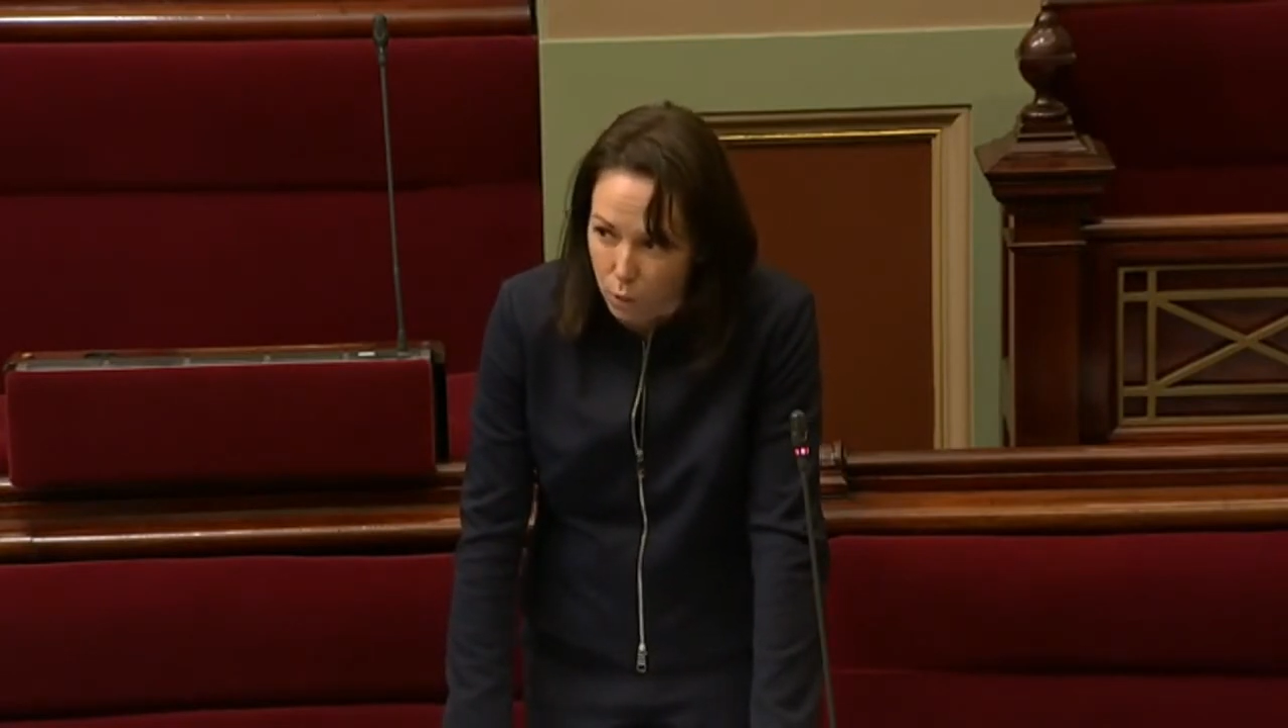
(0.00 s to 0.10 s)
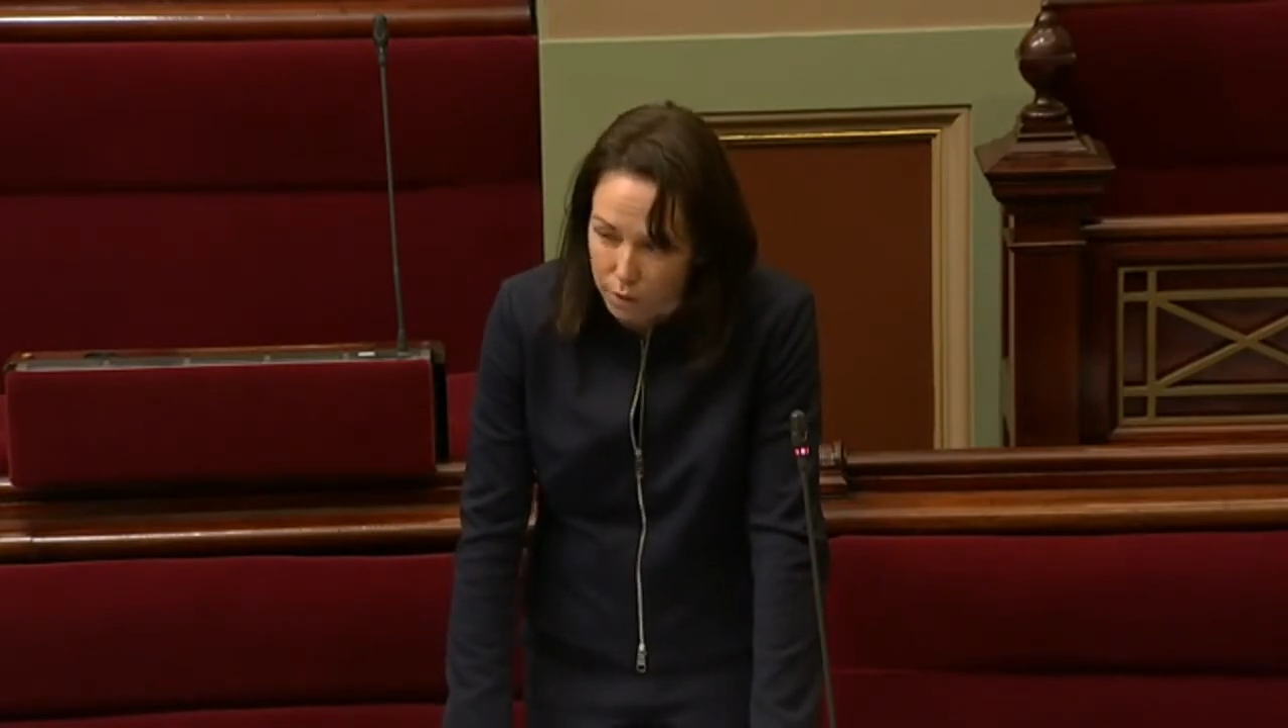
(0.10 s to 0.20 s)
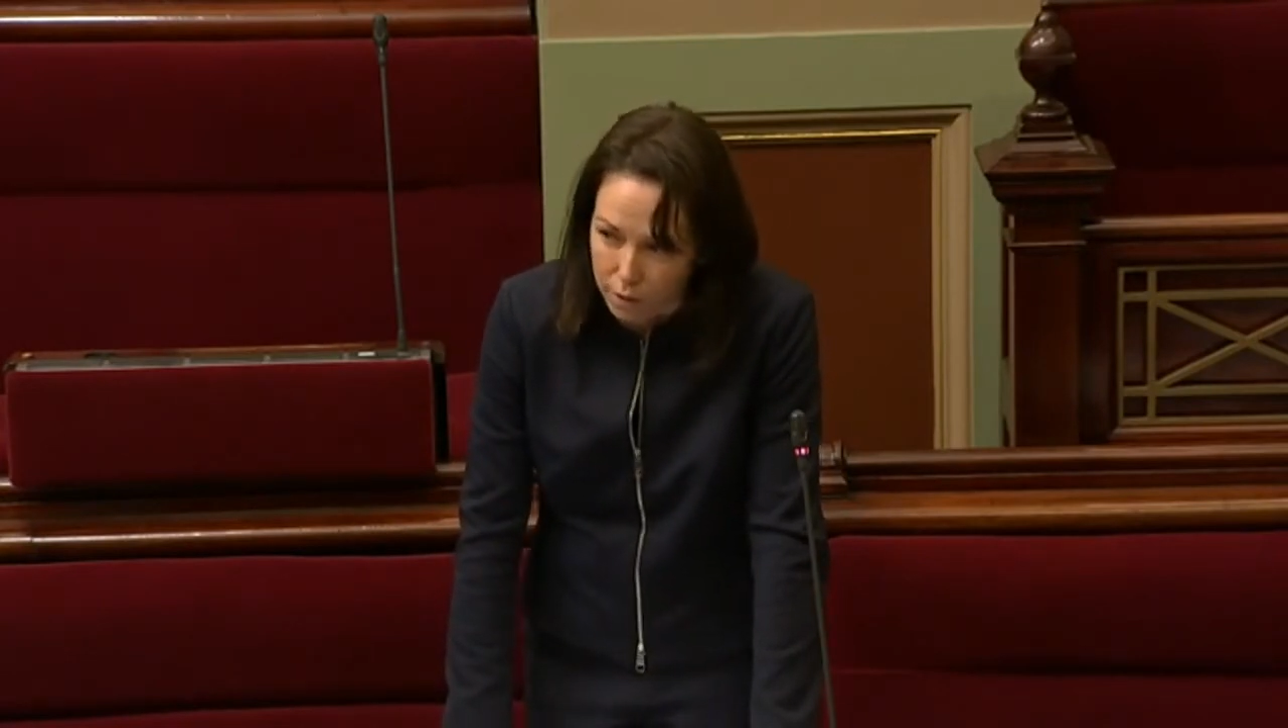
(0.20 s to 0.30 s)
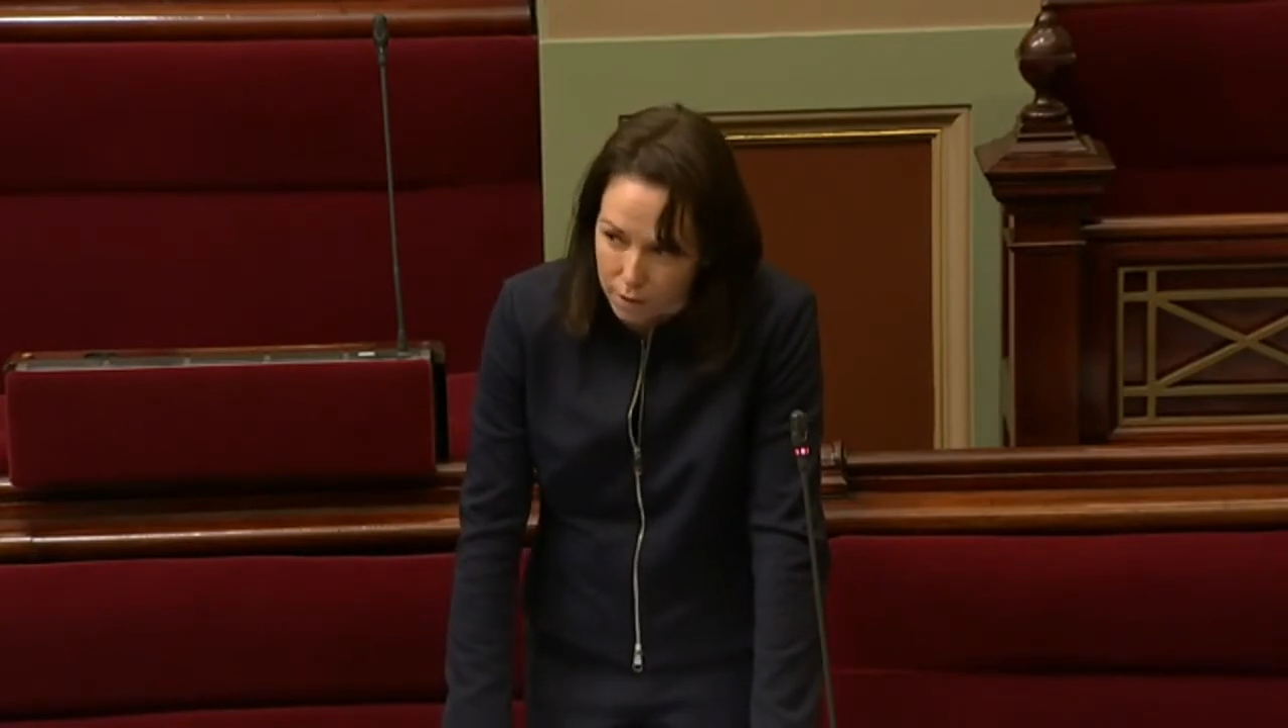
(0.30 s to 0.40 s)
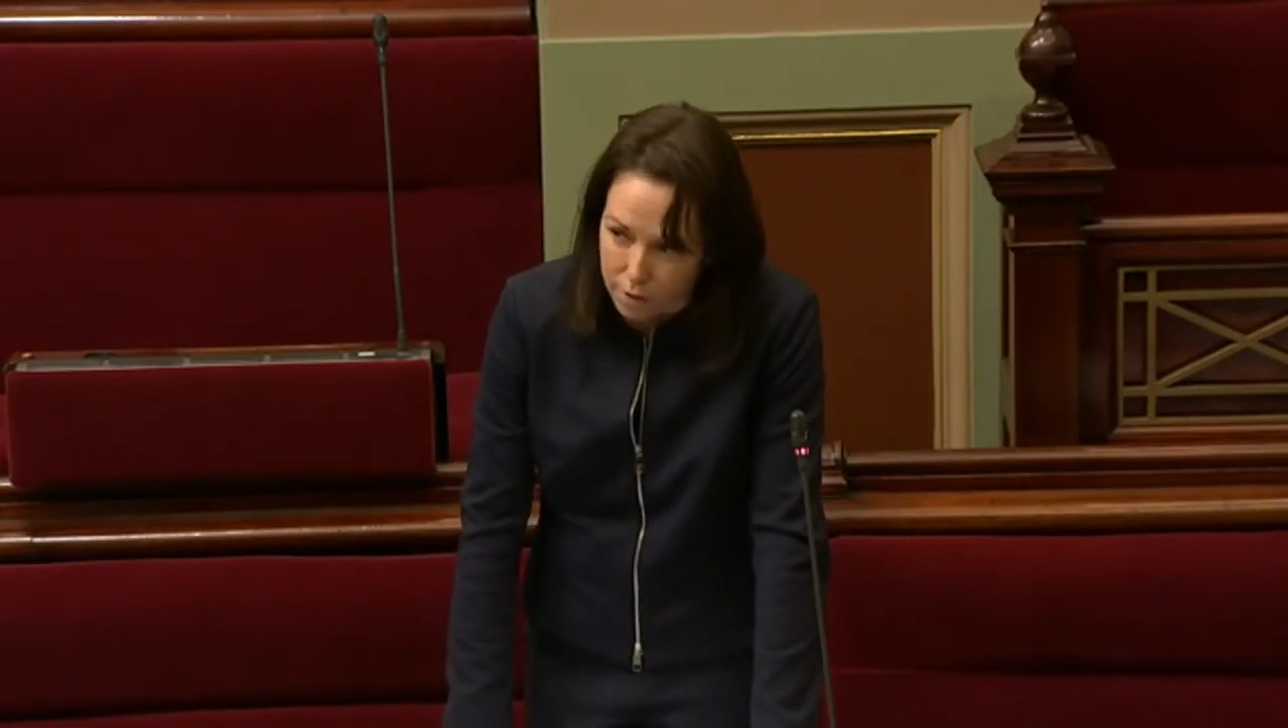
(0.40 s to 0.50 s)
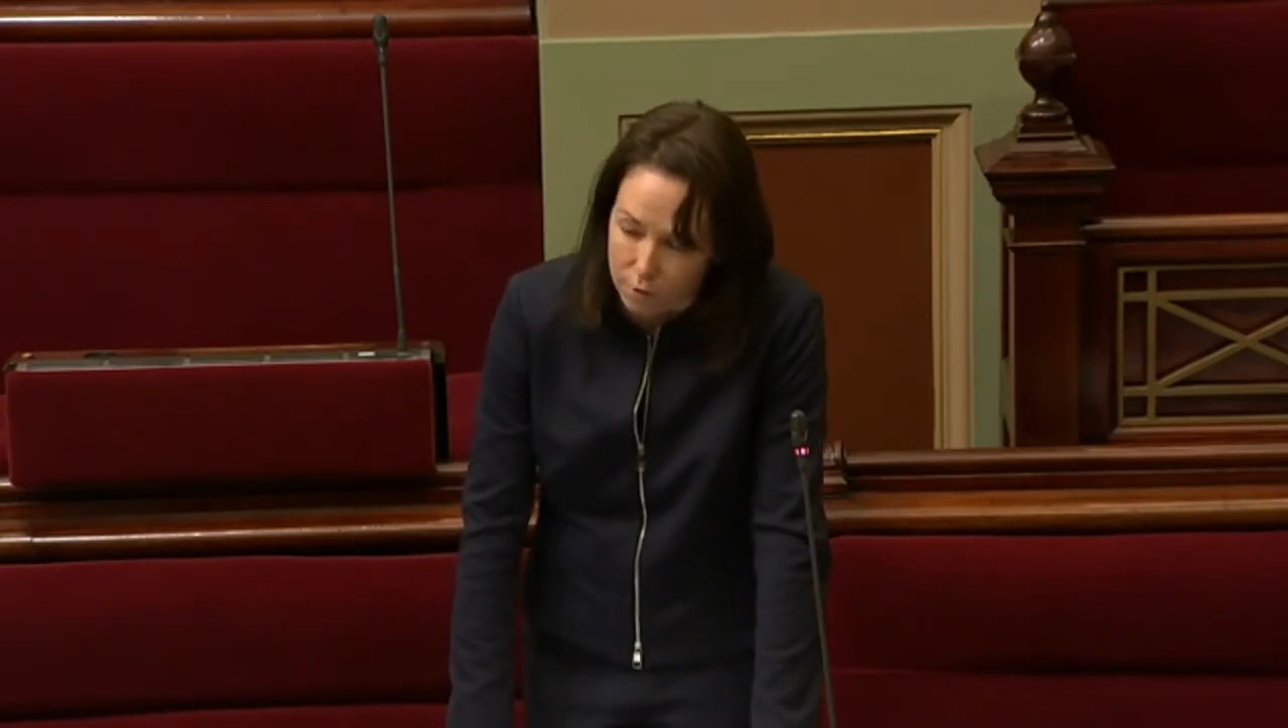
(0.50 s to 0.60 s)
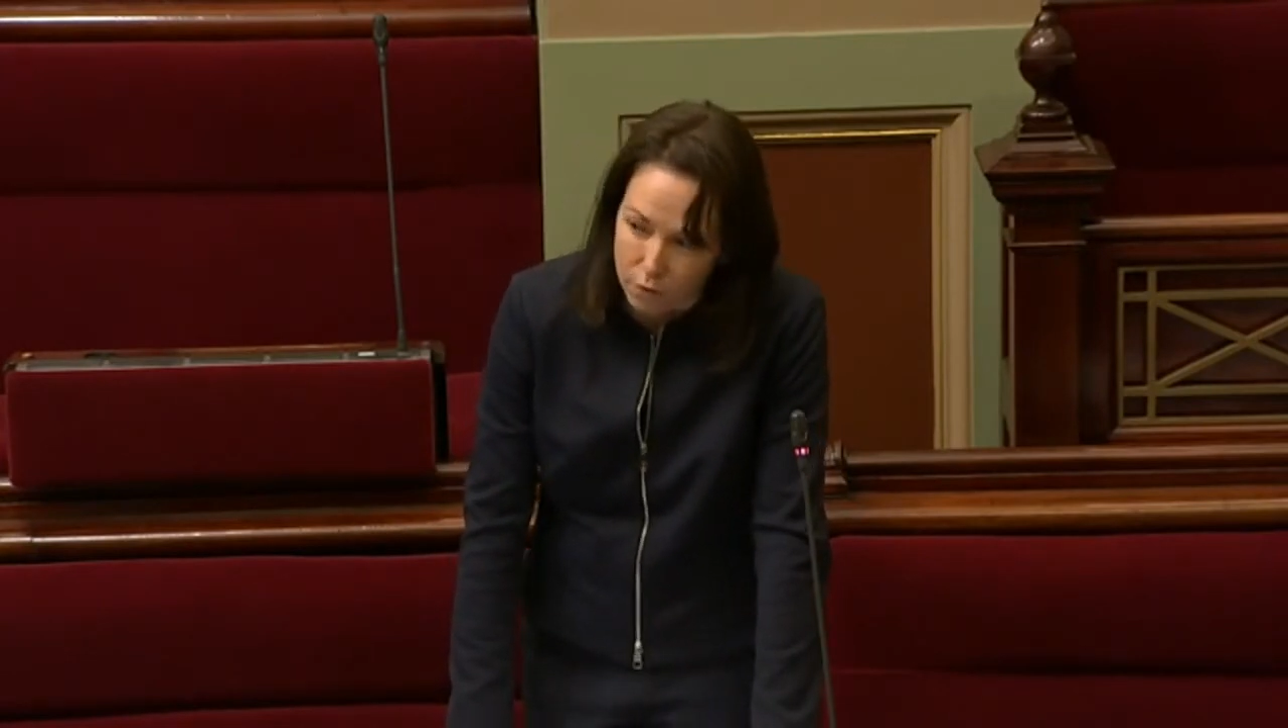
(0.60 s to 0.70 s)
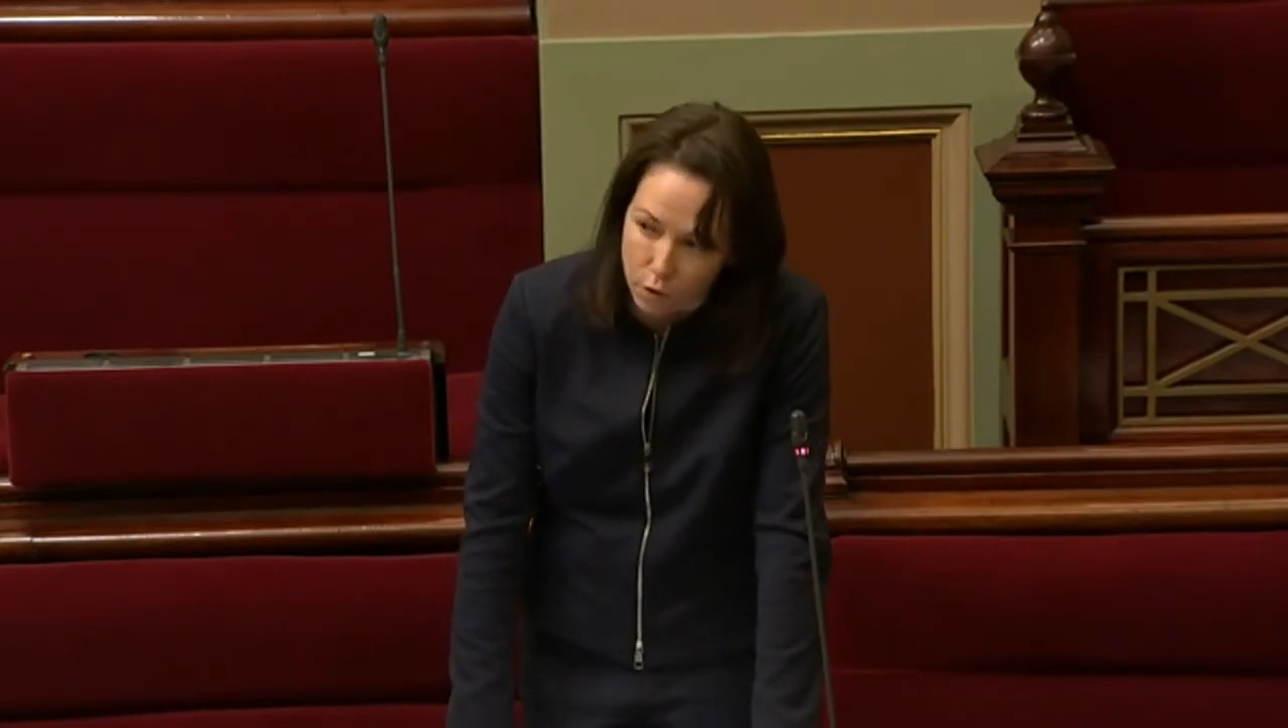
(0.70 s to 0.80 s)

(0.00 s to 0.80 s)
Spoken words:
won't get anything